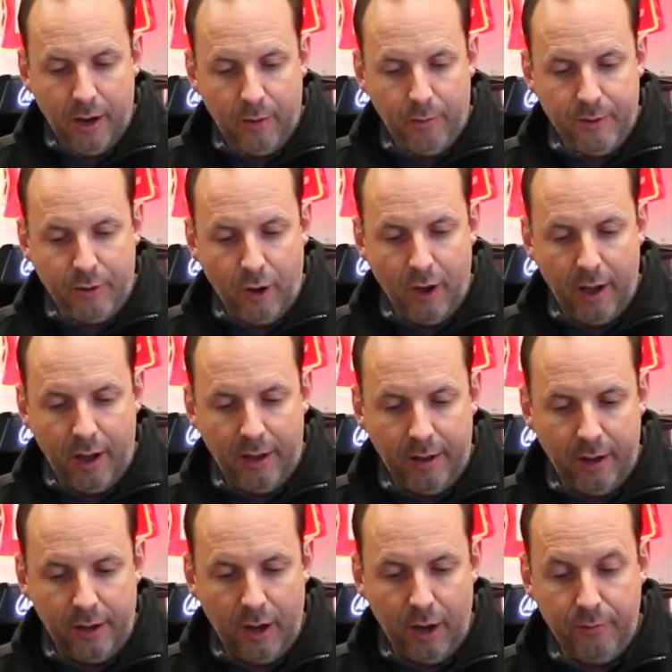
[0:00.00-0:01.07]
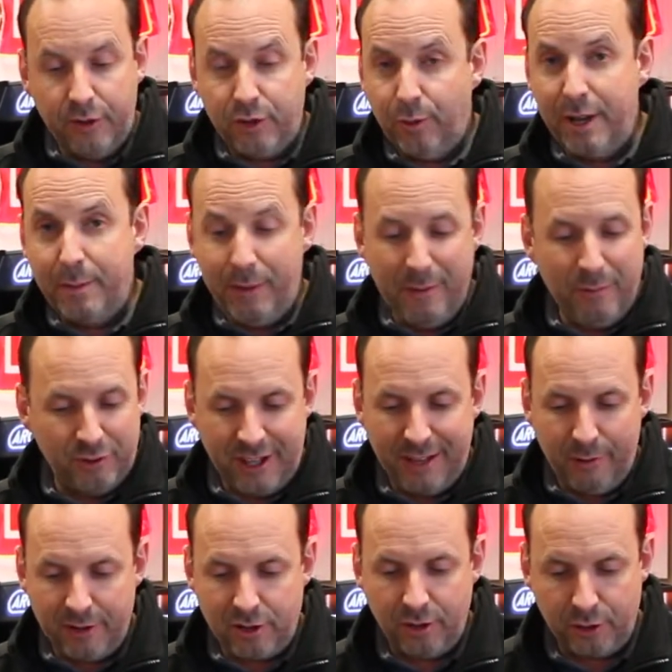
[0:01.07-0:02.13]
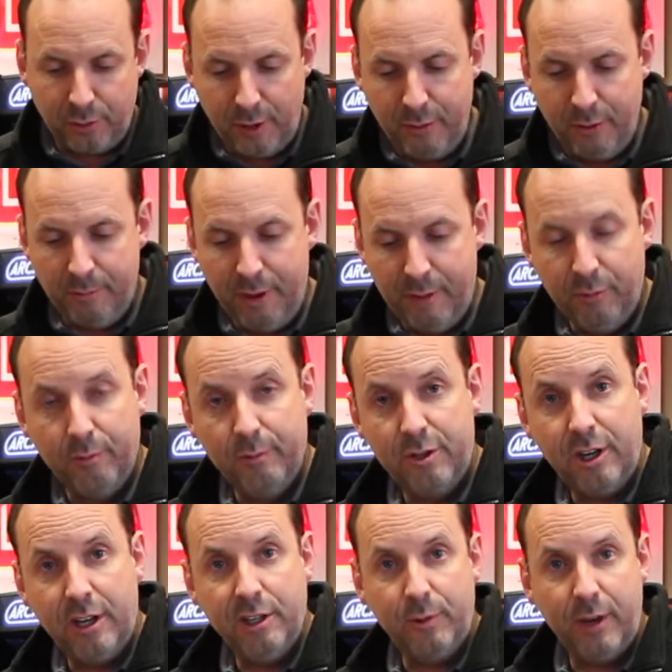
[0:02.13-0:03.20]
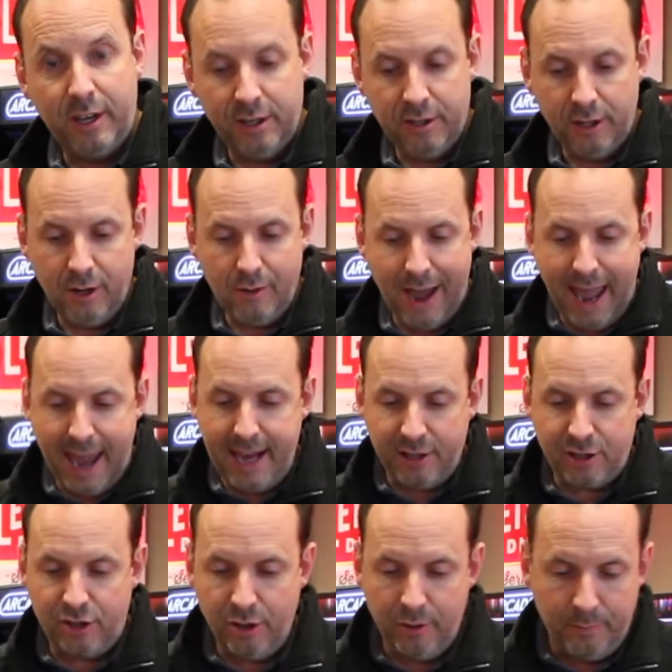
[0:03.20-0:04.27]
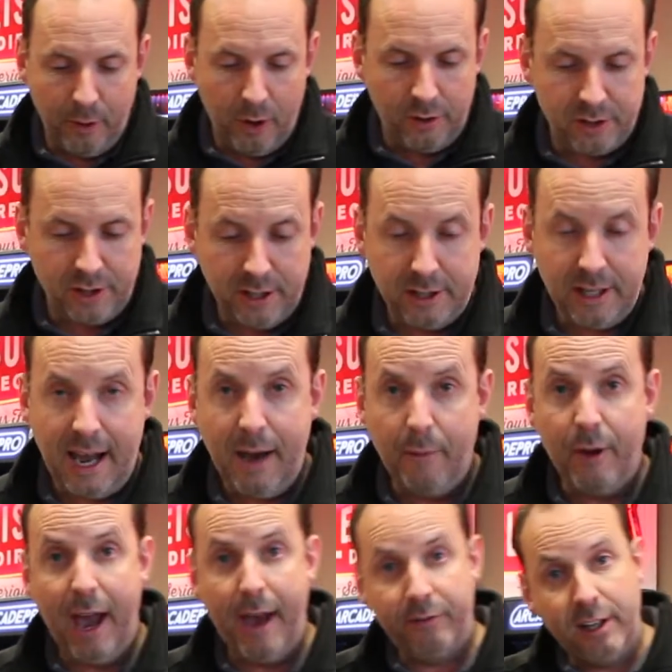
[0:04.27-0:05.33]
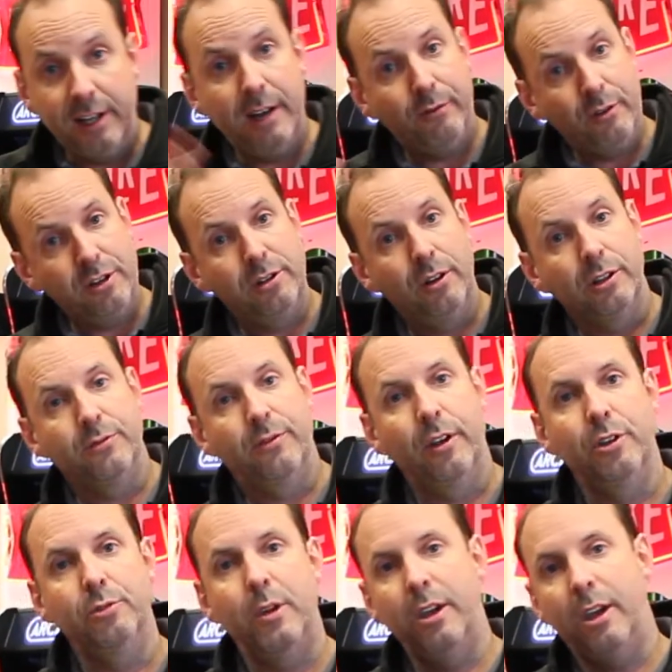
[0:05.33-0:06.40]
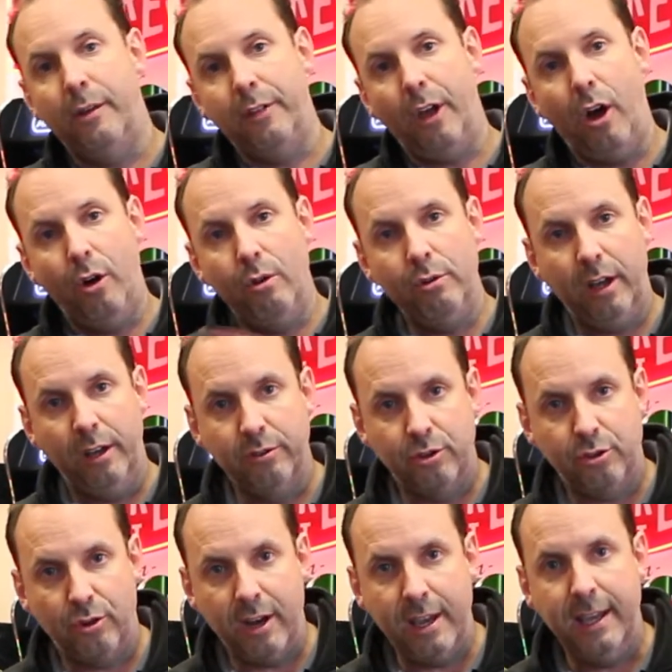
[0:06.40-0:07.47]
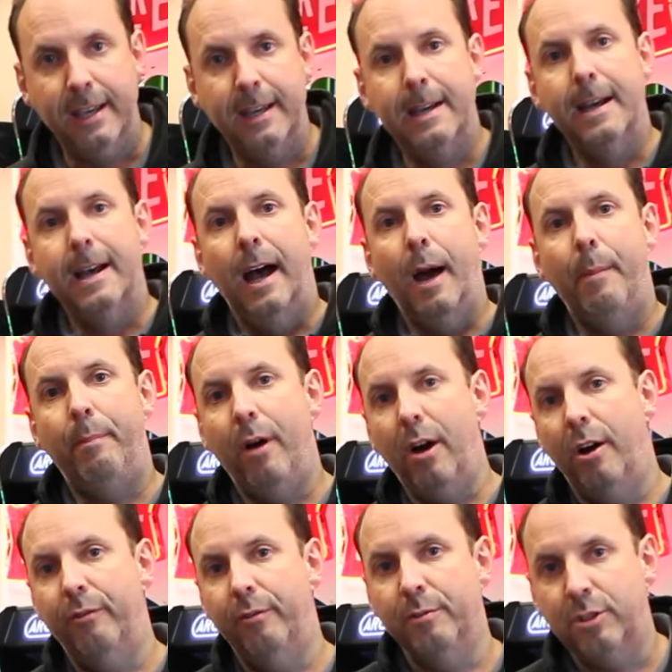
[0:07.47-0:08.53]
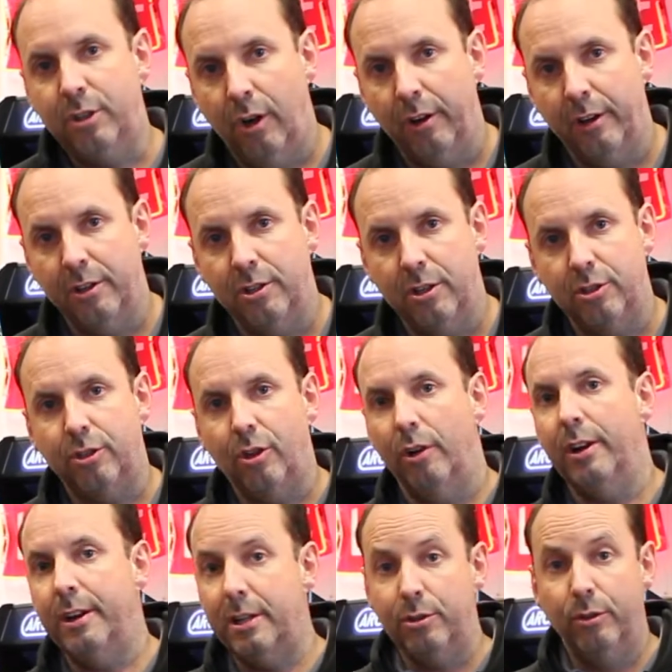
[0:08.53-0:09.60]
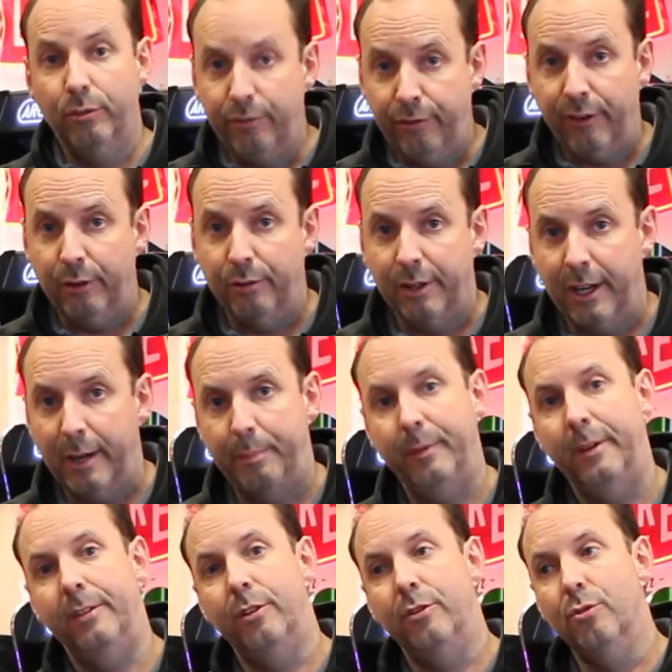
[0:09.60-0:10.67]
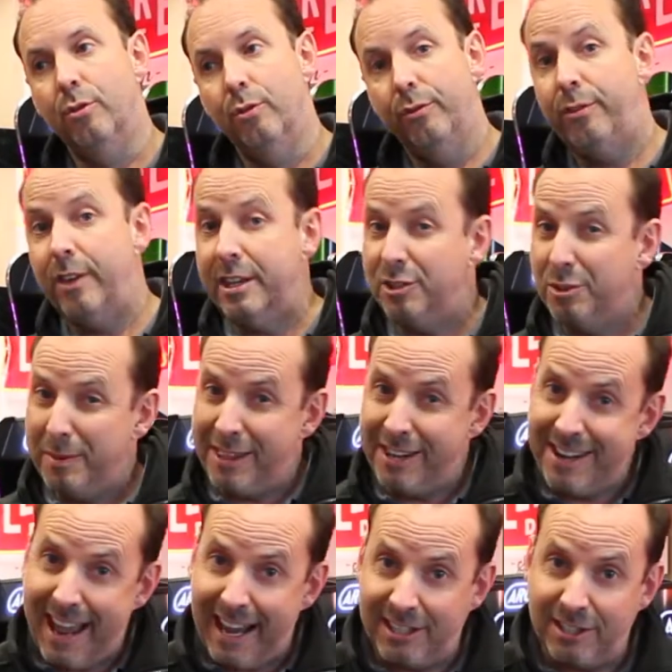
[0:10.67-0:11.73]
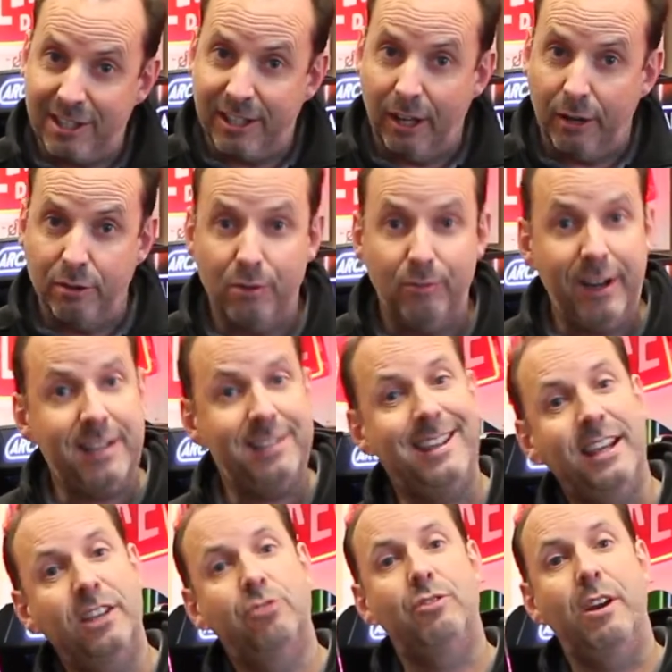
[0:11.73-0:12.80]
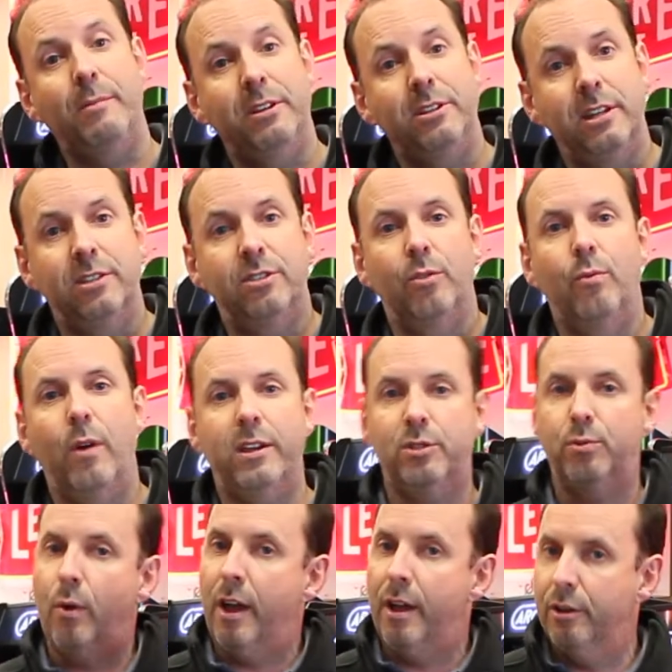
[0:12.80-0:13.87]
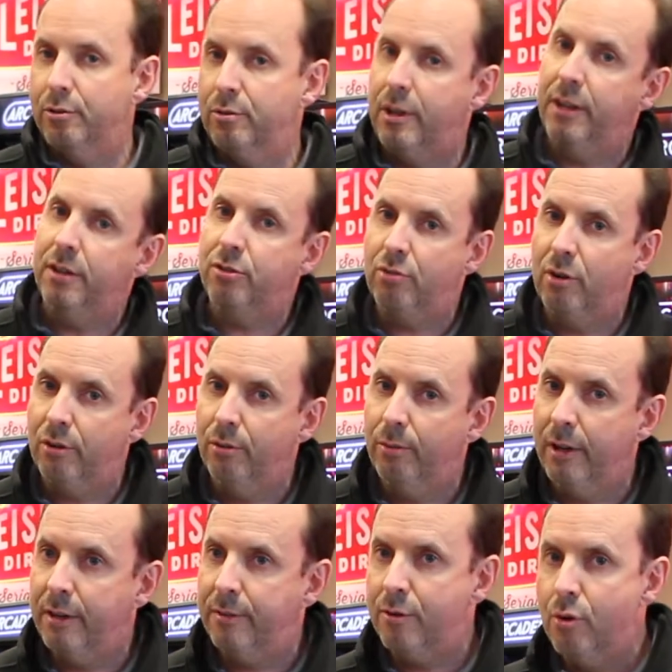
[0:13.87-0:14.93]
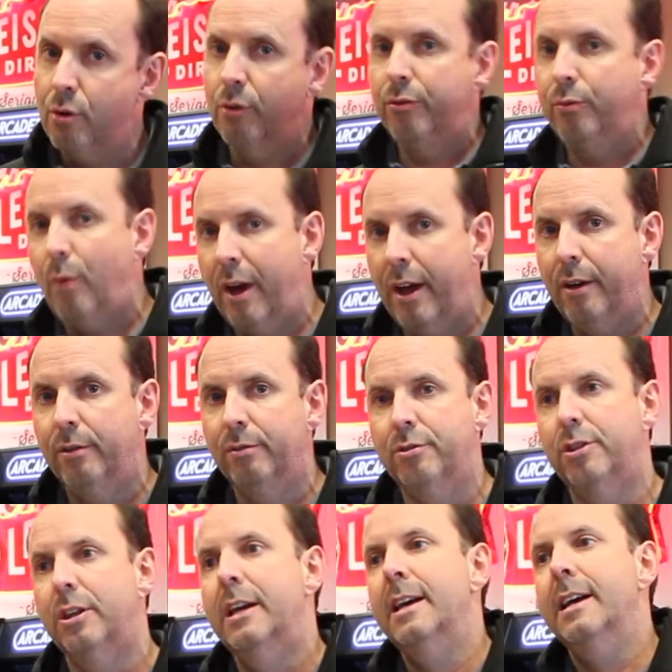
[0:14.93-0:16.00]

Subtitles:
We've got over 20 pinballs. I think we've actually got 21 pinball machines we can do, 8 jukeboxes, and we have delivery slots for those. We can cover the whole country apart from Scotland. So Scotland is all filled up. The North East will be the next to go. So really it's the extremities. So West Wales we're going to struggle with, North Wales,